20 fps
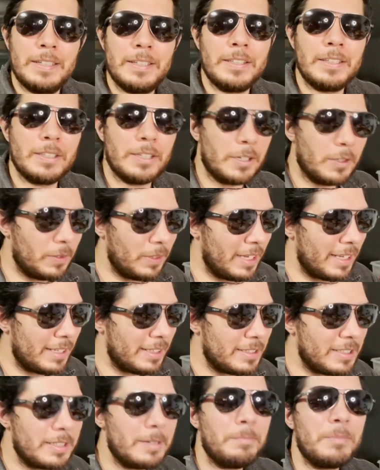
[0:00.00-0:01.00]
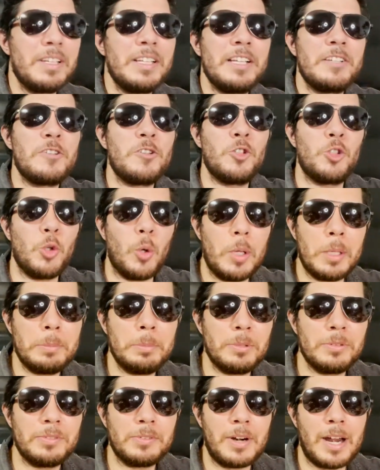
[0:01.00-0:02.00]
like something that's
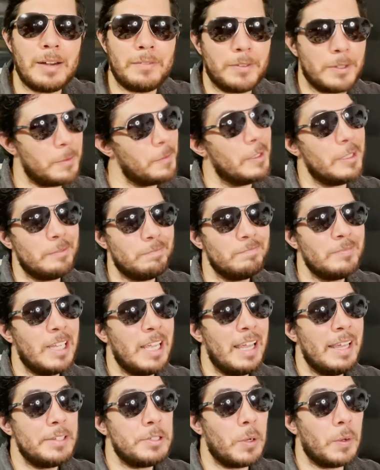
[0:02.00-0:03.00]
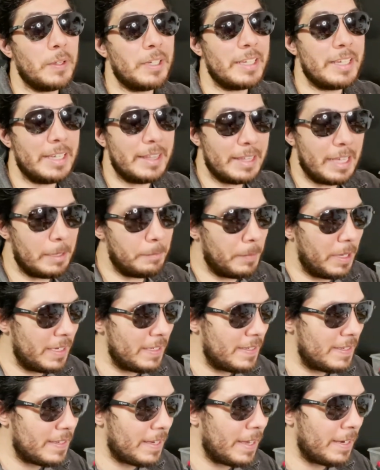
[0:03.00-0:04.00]
enjoyable for everyone. Totally get that
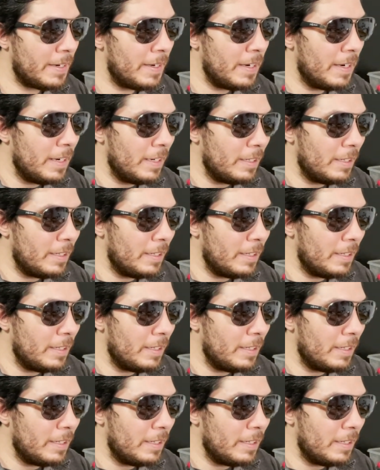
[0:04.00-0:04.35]
mindset.